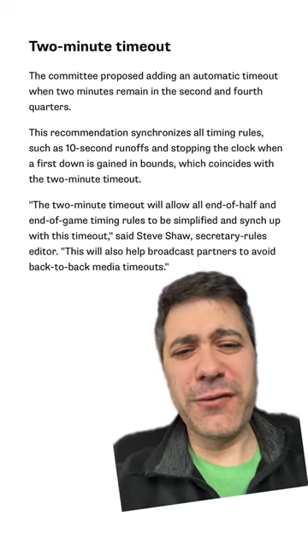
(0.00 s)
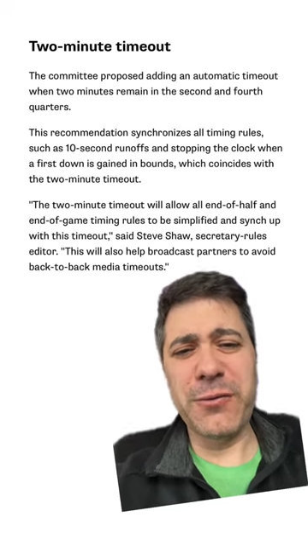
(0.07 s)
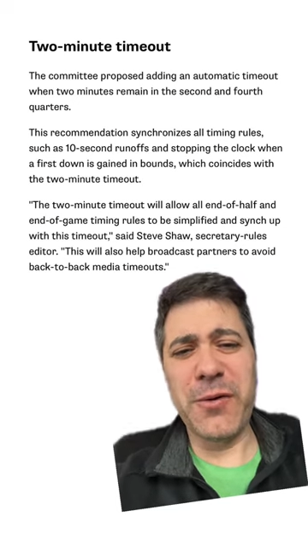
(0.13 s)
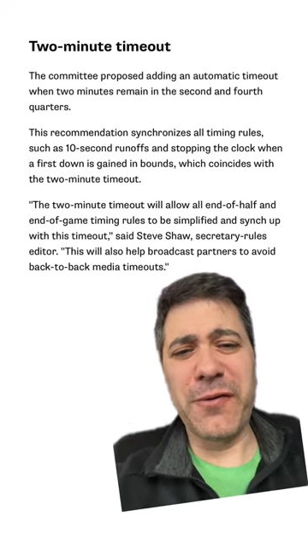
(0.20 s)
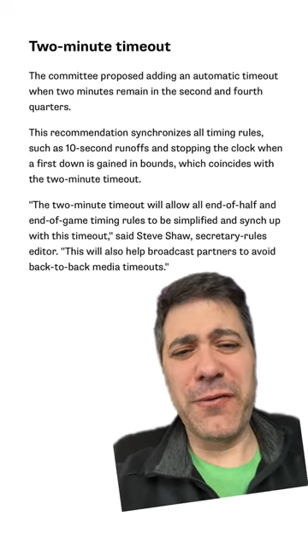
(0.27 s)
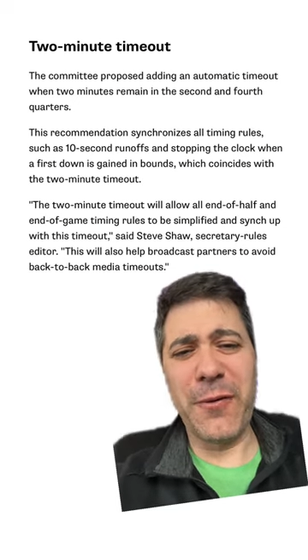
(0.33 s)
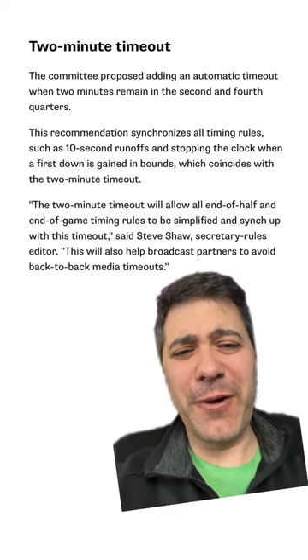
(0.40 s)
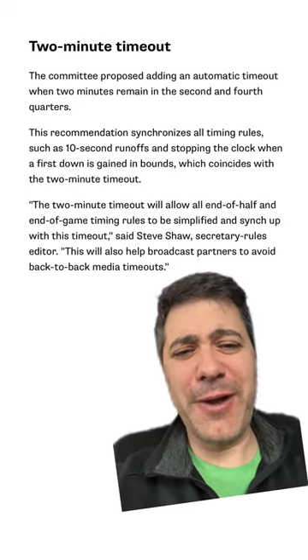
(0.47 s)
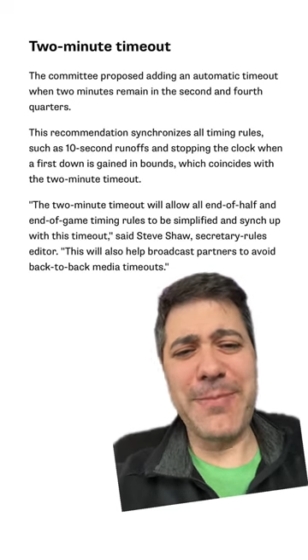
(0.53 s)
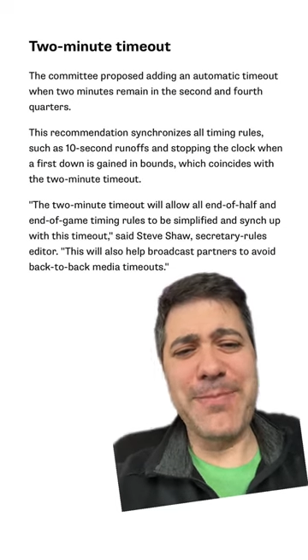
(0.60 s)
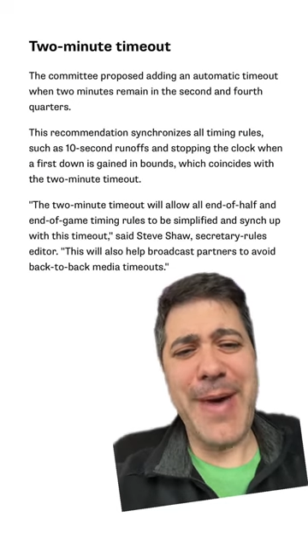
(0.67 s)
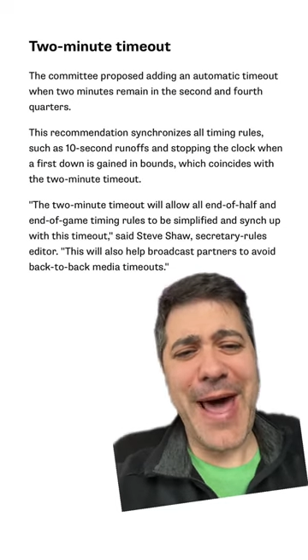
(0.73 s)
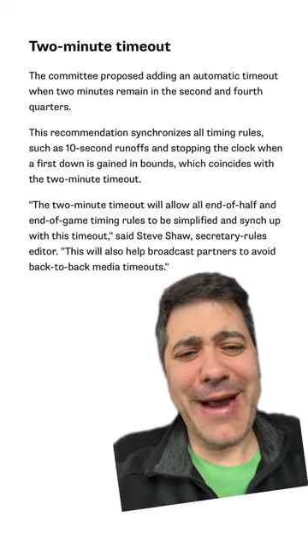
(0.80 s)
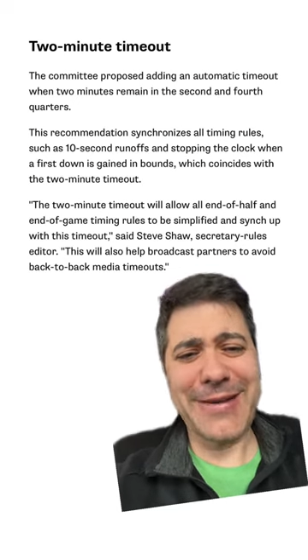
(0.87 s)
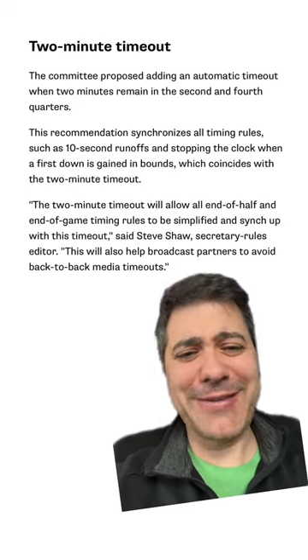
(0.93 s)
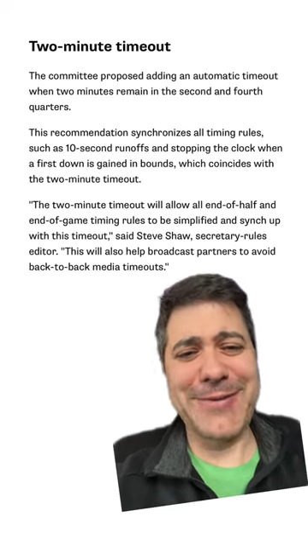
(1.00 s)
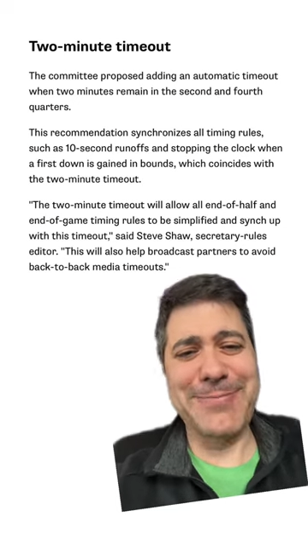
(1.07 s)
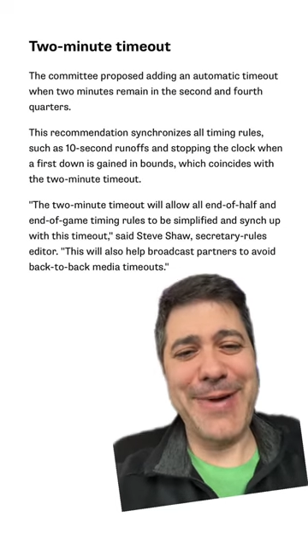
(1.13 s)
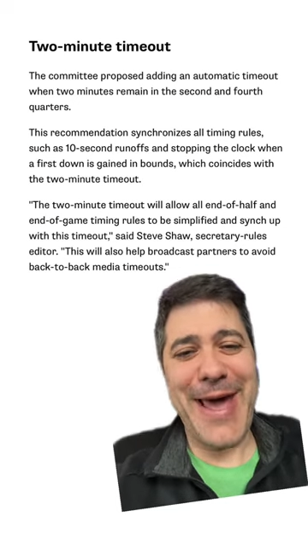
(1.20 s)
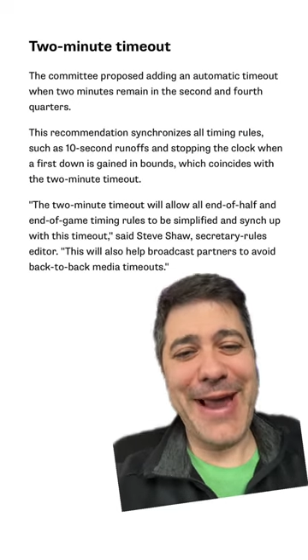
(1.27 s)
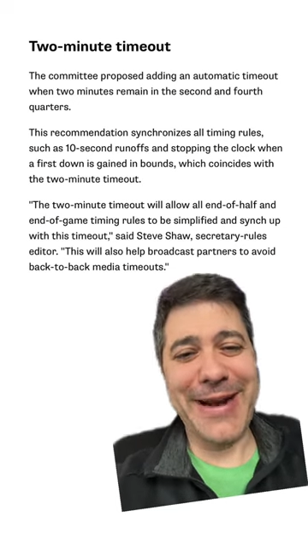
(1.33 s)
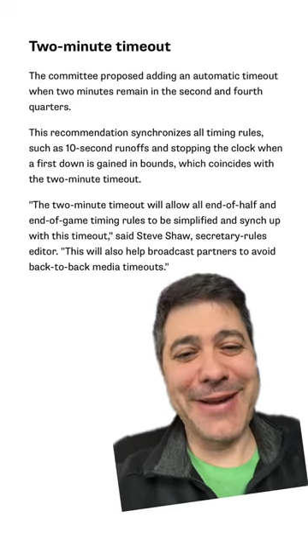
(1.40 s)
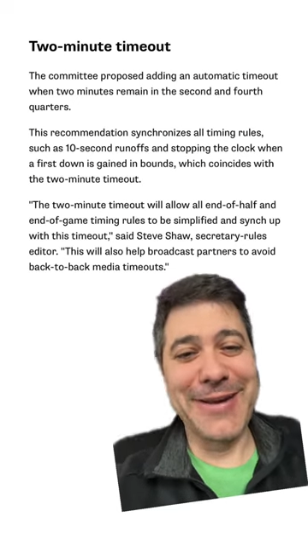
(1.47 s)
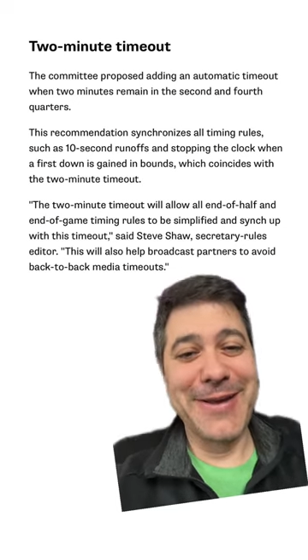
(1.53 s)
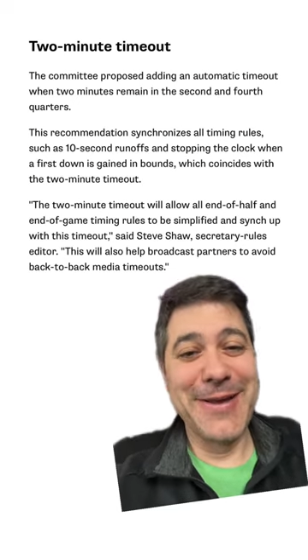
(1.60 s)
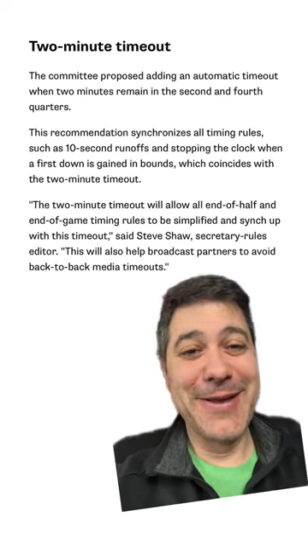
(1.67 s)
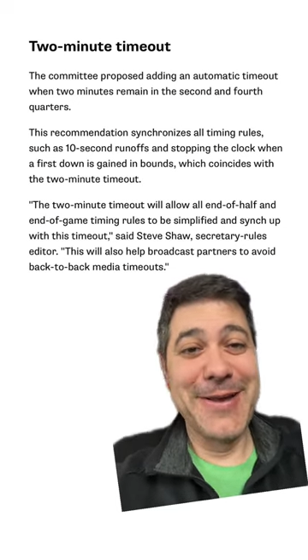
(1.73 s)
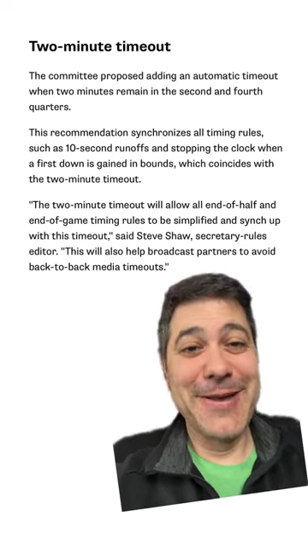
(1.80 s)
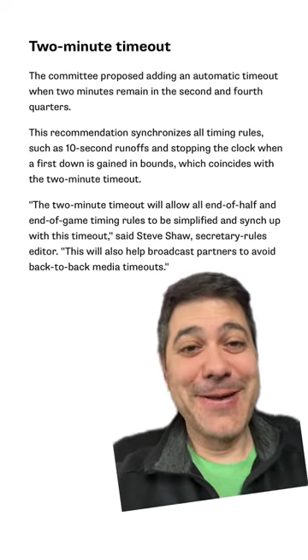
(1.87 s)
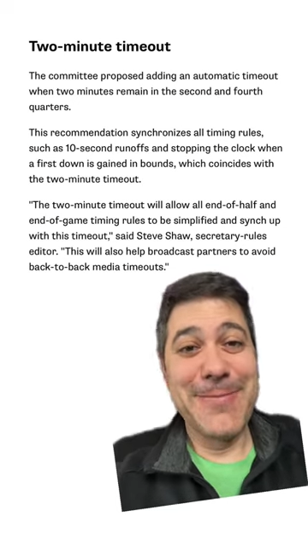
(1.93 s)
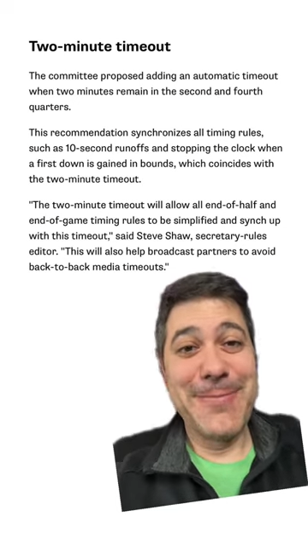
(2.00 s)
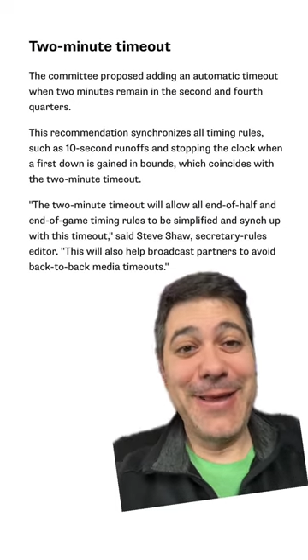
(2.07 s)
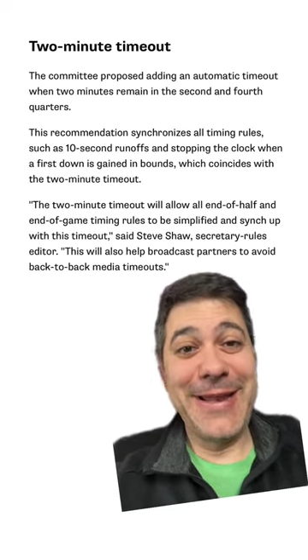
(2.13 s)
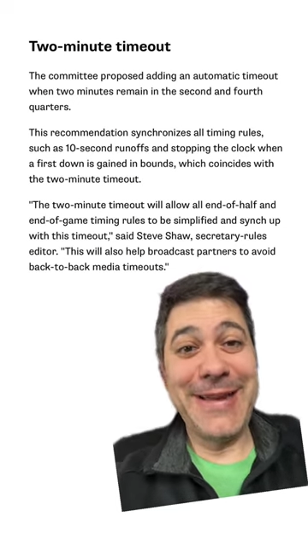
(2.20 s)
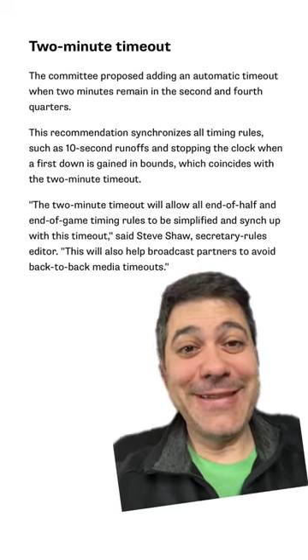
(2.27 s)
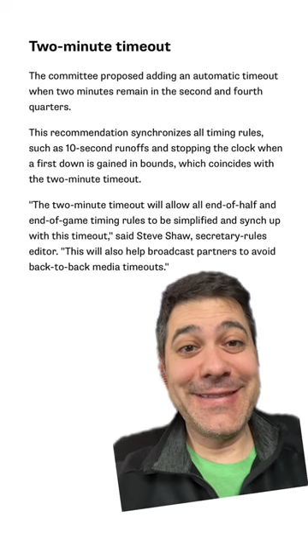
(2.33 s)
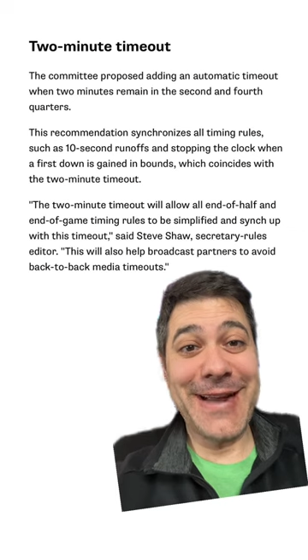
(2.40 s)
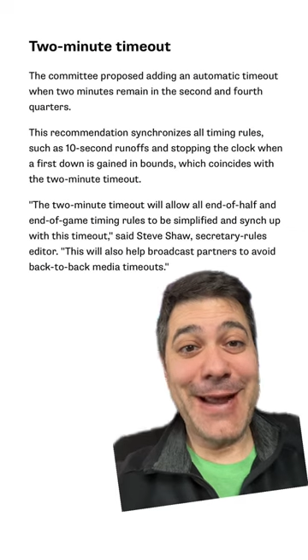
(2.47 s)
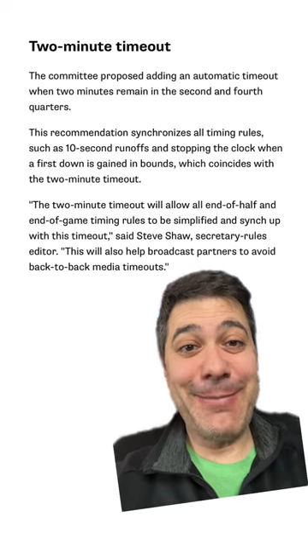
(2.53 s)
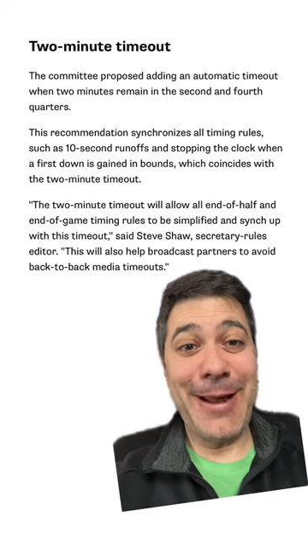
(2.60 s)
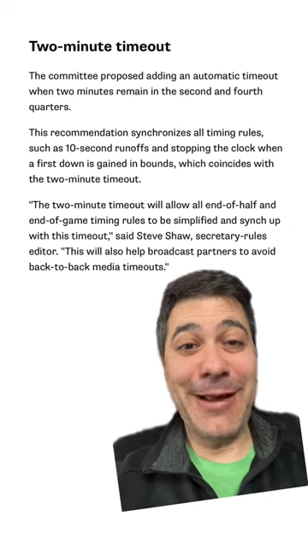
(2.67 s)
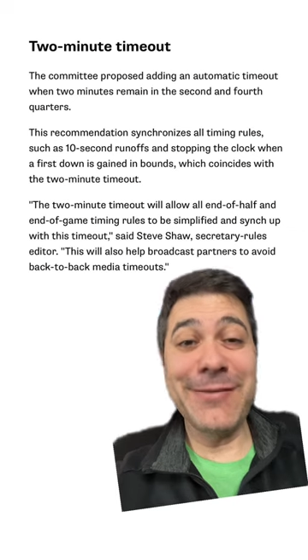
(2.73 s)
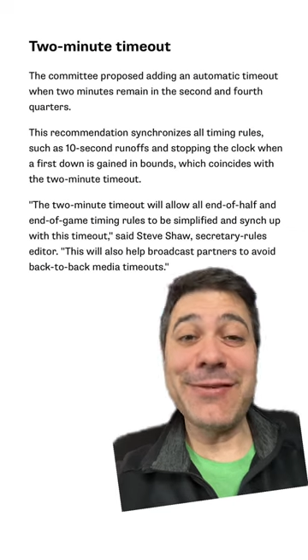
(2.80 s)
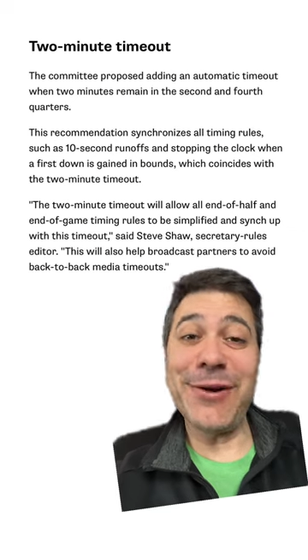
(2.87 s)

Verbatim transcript: to avoid back to back Media timeouts?